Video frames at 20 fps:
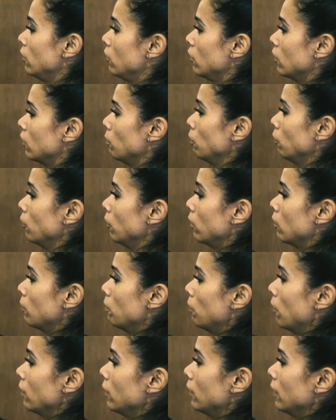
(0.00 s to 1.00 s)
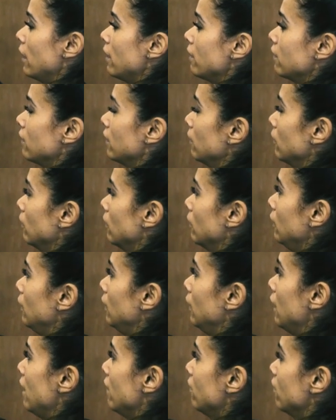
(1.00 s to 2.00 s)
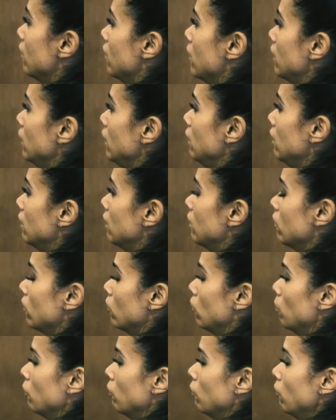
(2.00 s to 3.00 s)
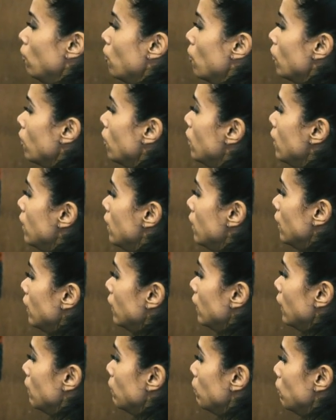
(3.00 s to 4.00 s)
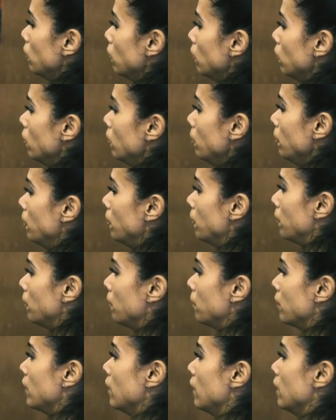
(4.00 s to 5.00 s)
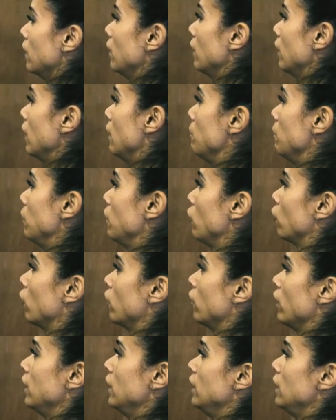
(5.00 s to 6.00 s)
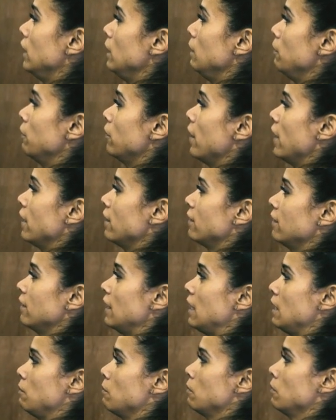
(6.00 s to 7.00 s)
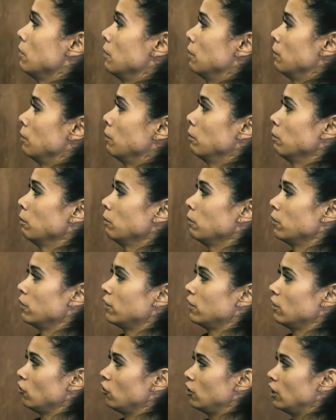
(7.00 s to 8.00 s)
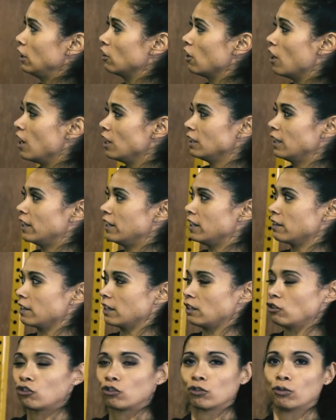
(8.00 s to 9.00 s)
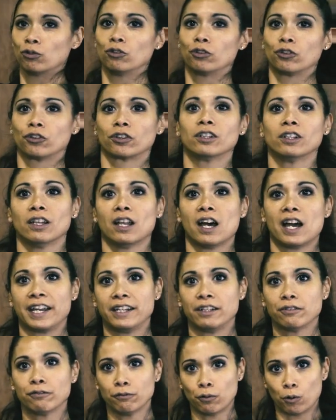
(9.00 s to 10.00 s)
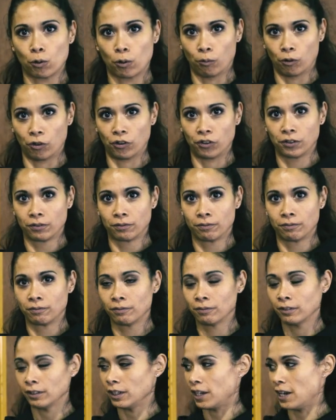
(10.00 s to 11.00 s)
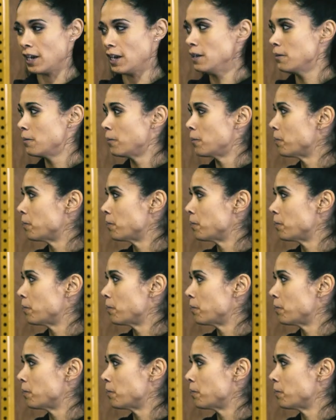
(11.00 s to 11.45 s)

he's gonna pull it apart less than he did so before, and pull. And make sure that he keeps that same positioning, not letting that shoulder glide forward, okay?